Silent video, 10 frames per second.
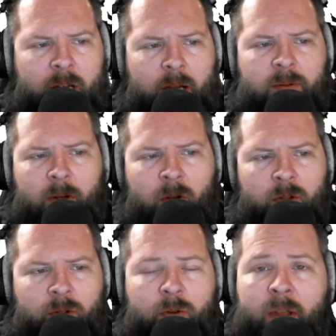time it
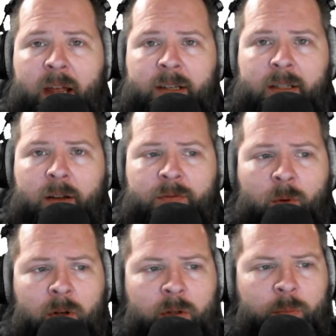goes through that
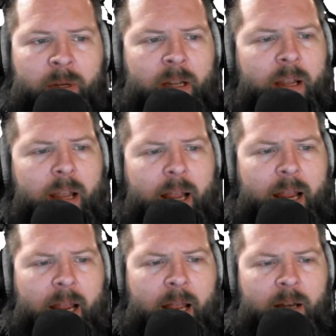for loop,
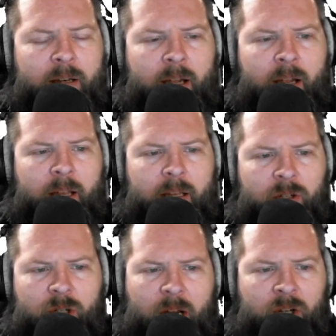and
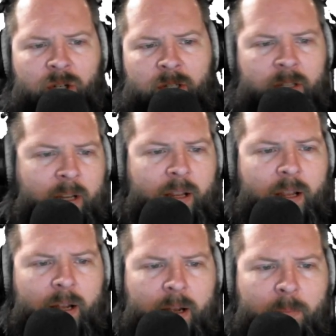it changes
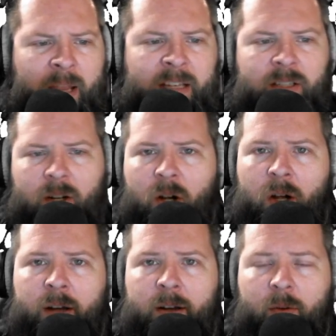based
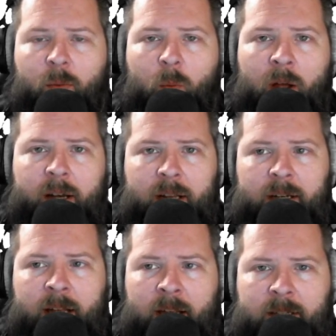on what
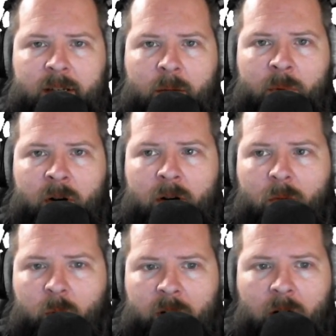index number
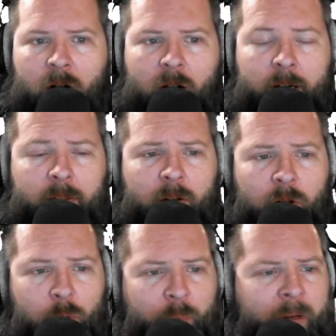we are on in the
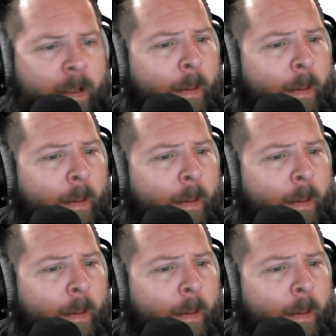loop.